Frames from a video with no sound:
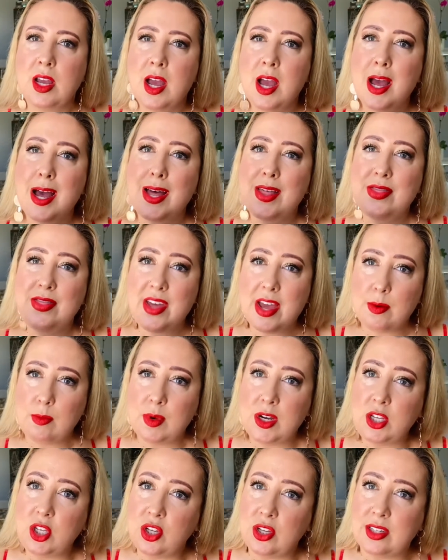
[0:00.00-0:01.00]
Then
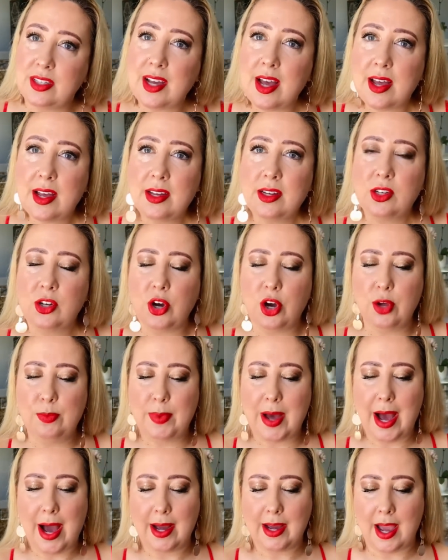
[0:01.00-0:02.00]
when you're done, go
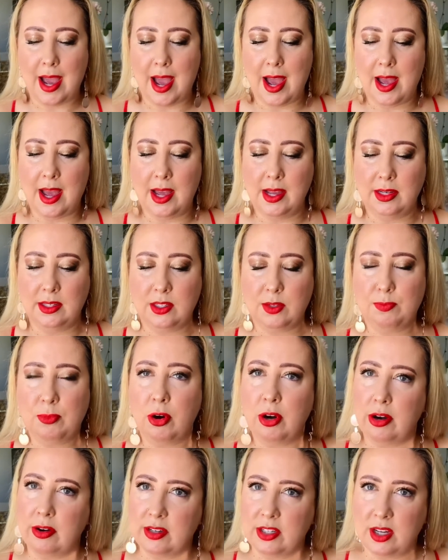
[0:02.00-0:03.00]
back and
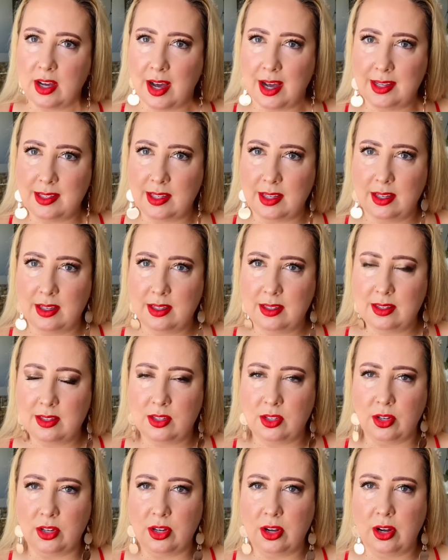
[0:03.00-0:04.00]
prioritize it.
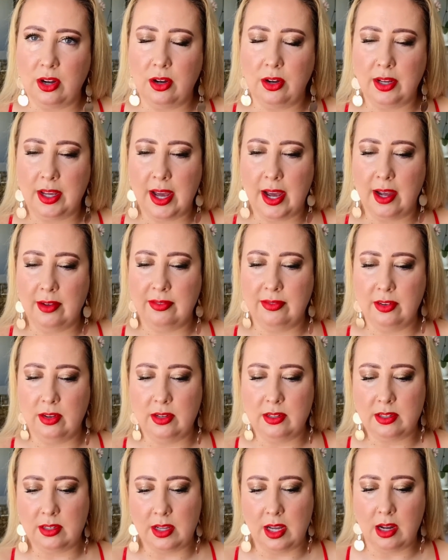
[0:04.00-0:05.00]
So go, okay,
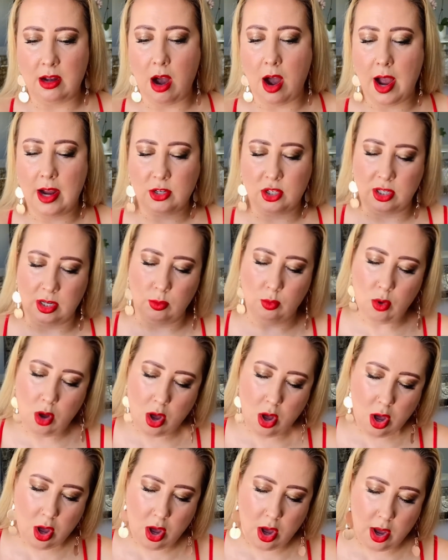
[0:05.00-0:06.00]
first thing I actually
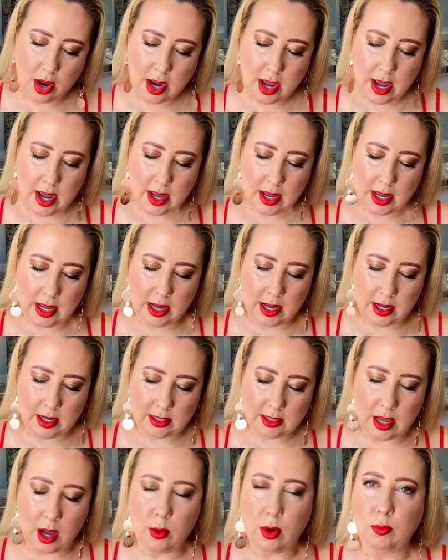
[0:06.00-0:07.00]
want is
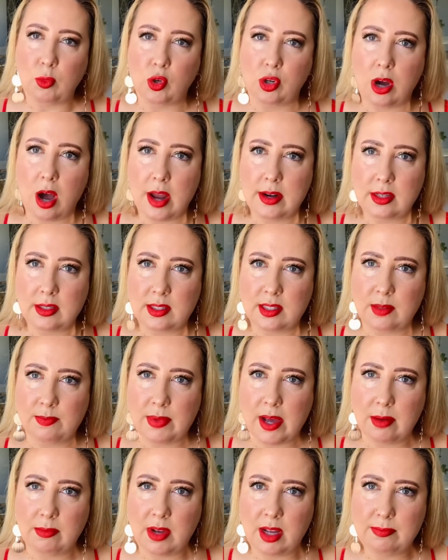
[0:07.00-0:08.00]
I want more guidance
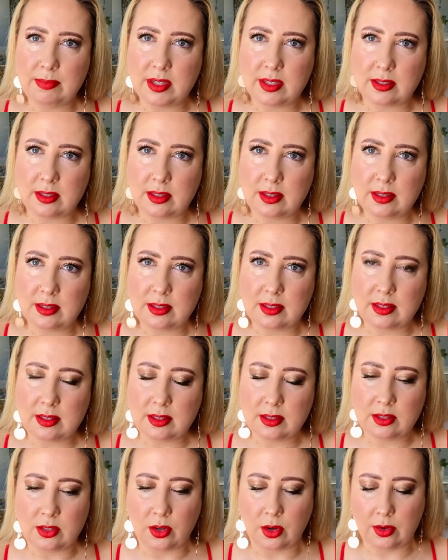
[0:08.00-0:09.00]
about my business.
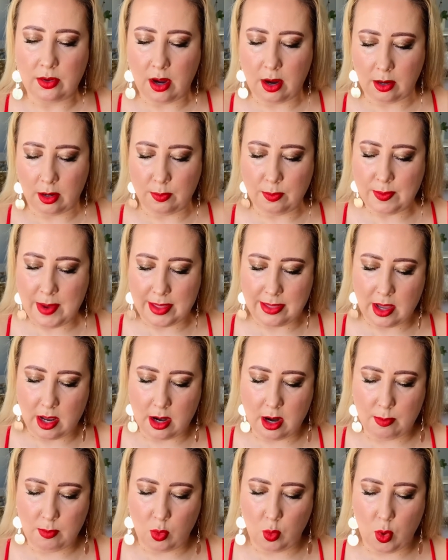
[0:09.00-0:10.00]
So I'll make that
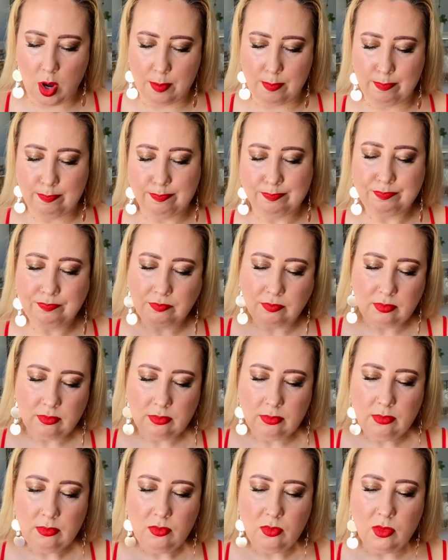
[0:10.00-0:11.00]
number one.
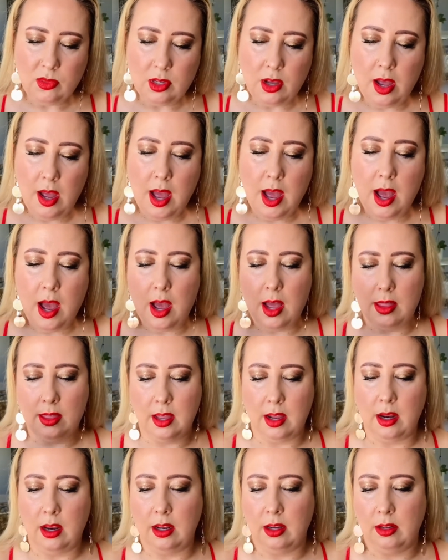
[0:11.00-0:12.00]
And
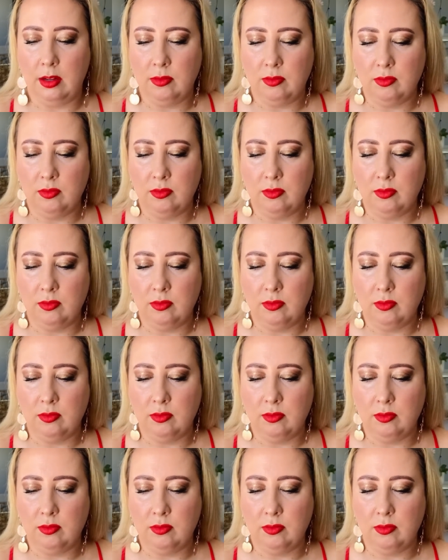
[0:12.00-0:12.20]
then